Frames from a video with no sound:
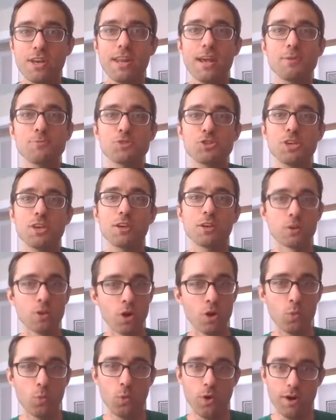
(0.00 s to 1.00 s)
announcing
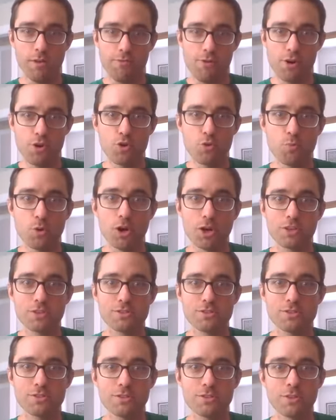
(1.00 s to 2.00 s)
one of our new
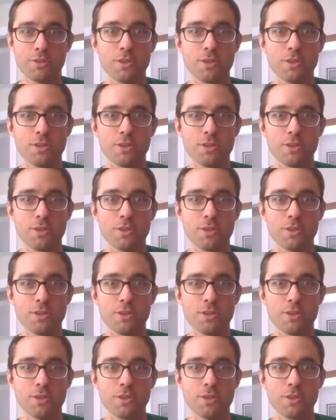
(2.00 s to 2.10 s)
books.